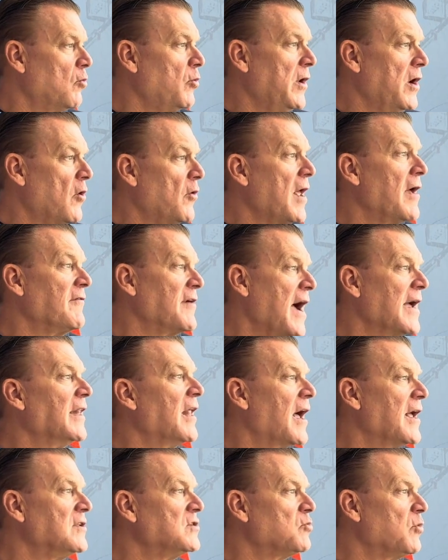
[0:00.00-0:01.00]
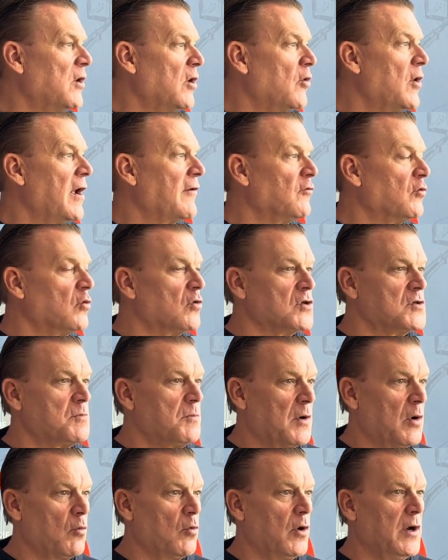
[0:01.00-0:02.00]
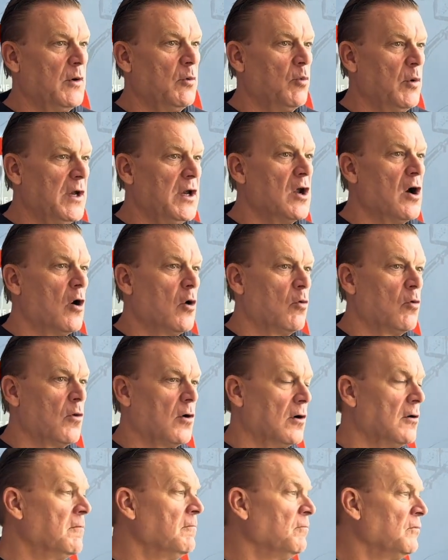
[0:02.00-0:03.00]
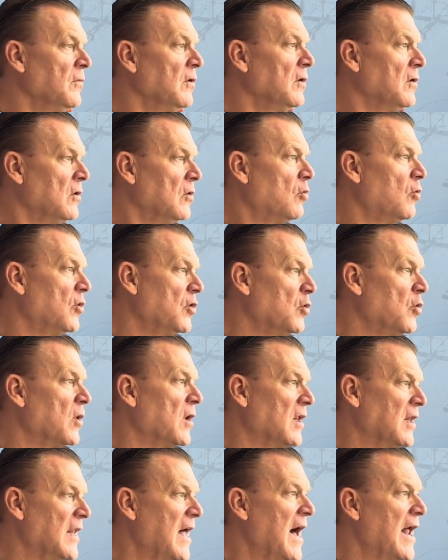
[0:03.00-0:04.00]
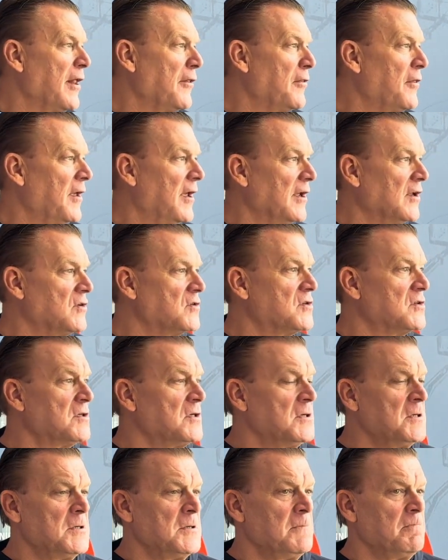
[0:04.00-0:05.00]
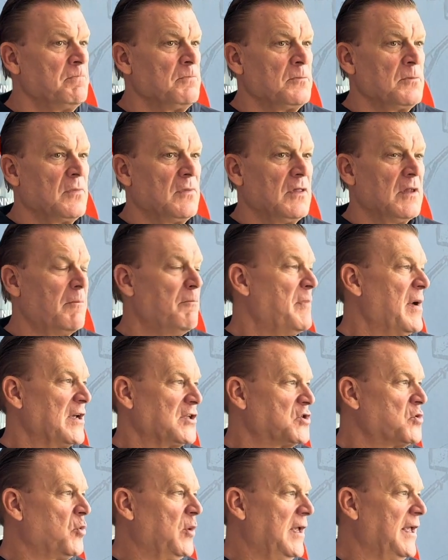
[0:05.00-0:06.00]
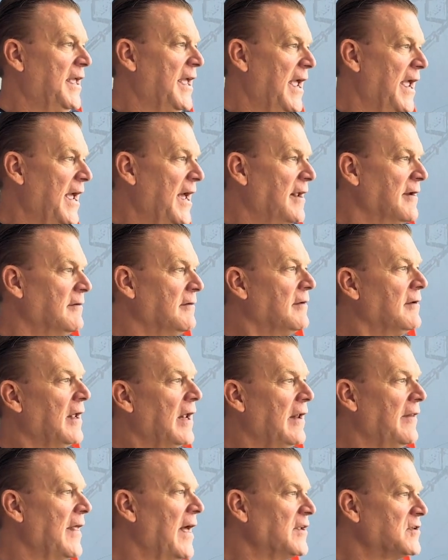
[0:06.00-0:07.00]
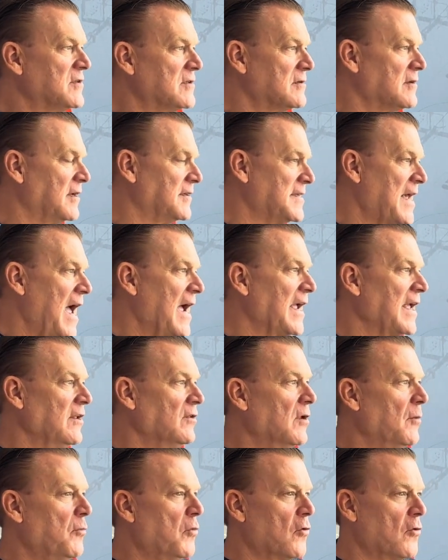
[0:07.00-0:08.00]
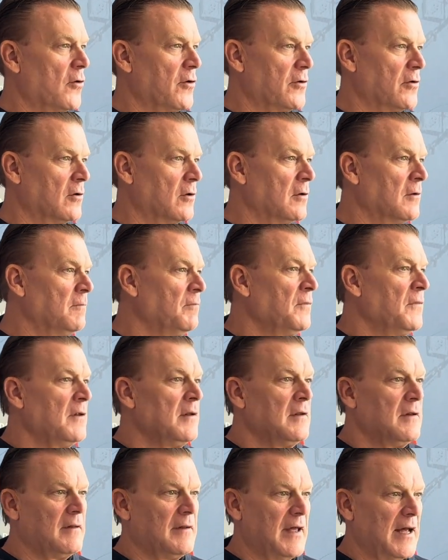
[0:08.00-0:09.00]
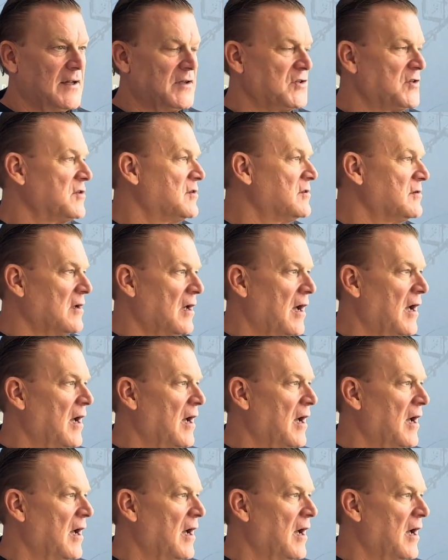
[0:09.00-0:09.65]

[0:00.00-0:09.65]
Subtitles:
have guidelines, we don't have rules, but we know we're doing a lot of things the best we can, and that's attacking the portal, that's